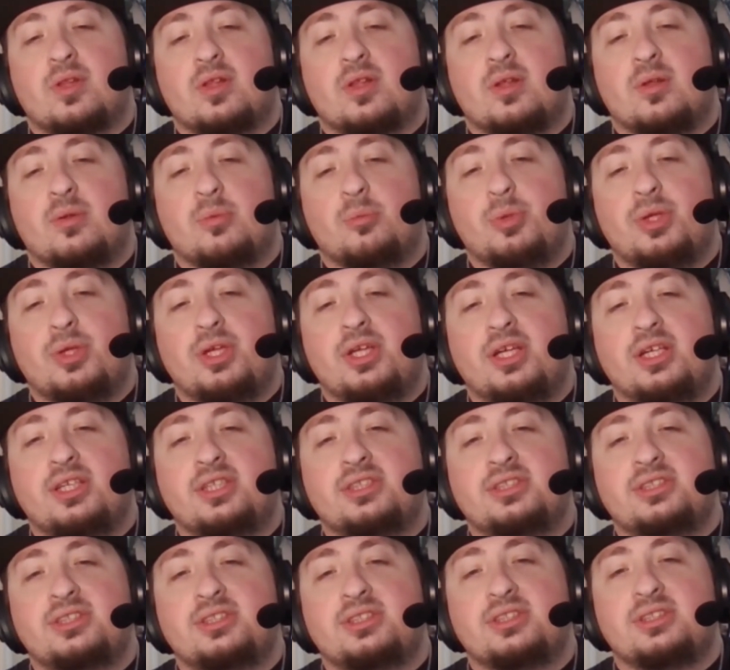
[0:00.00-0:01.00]

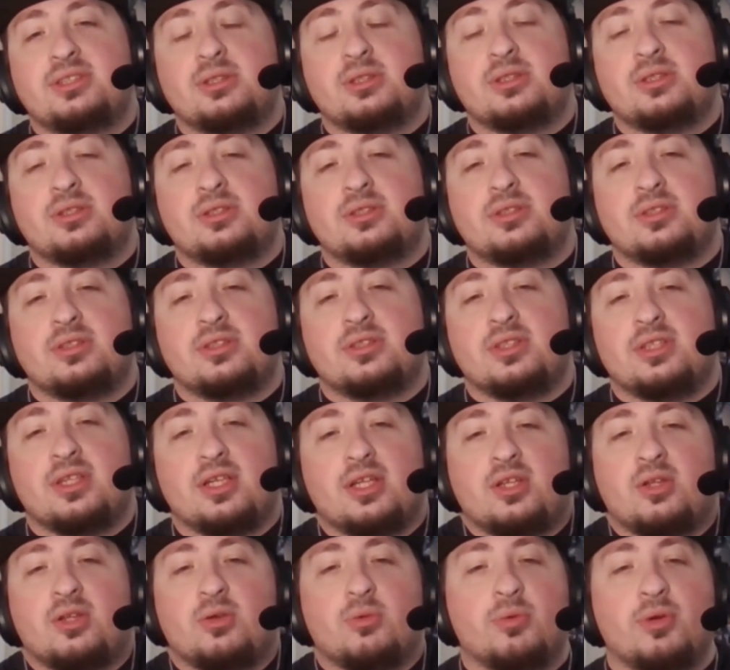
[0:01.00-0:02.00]
Because
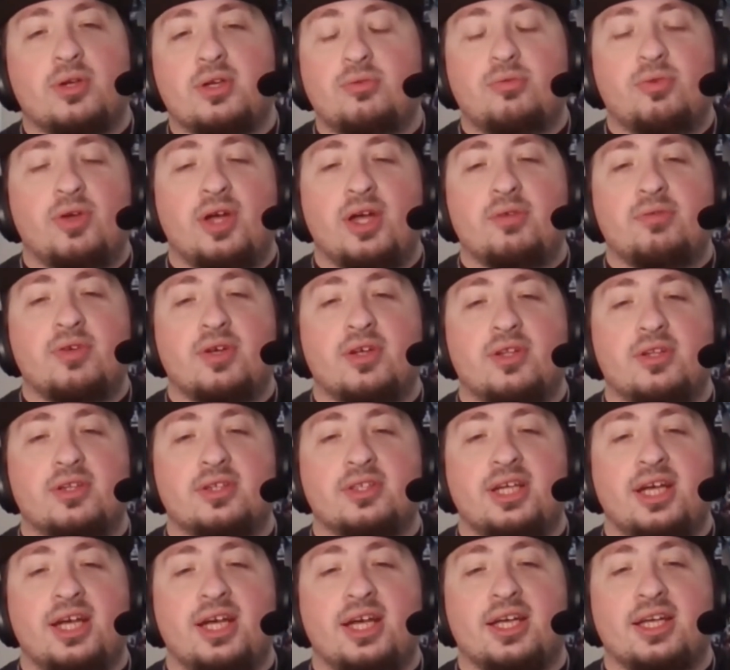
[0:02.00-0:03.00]
you run a 5-color
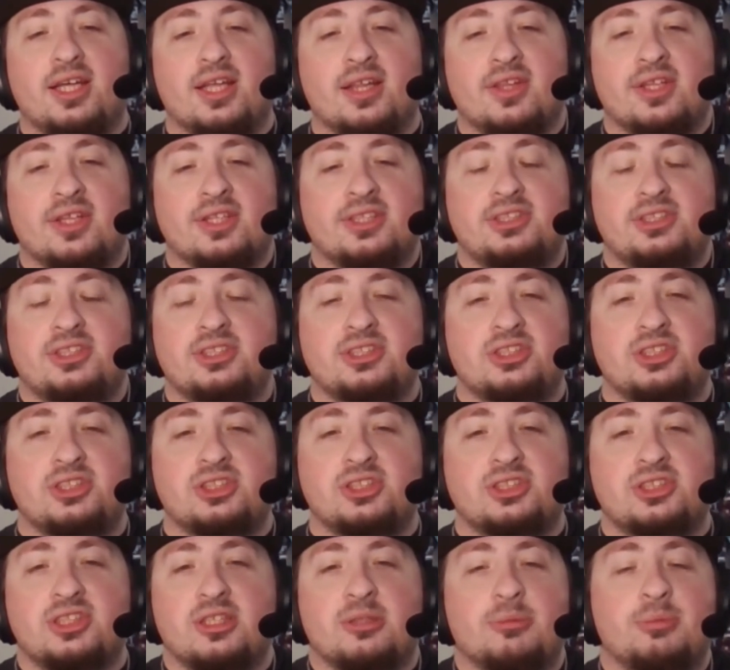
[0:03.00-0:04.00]
deck, this is just
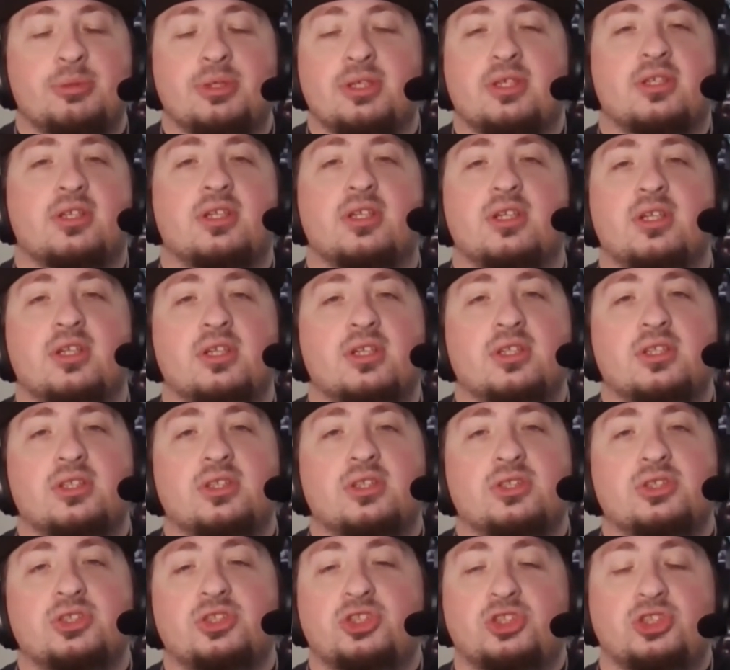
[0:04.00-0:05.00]
going to be
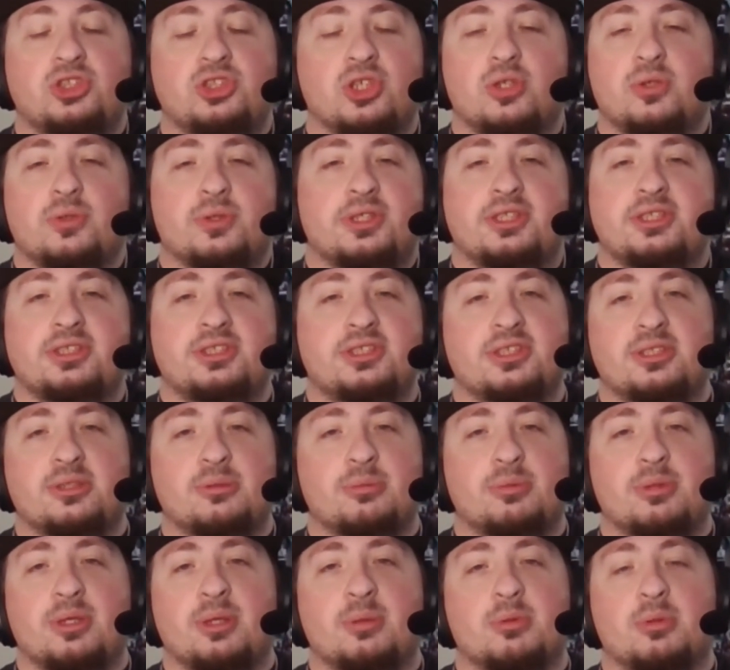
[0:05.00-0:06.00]
so easy to be
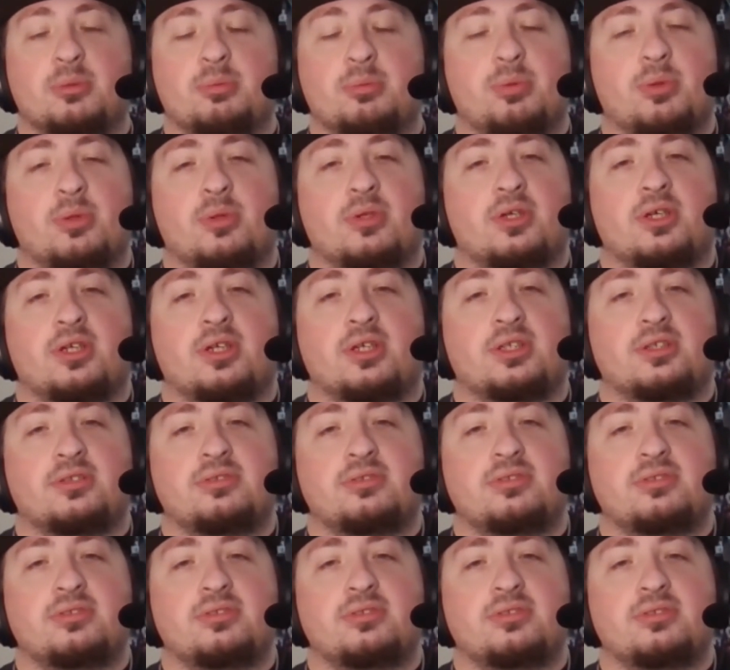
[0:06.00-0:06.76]
able to pull off.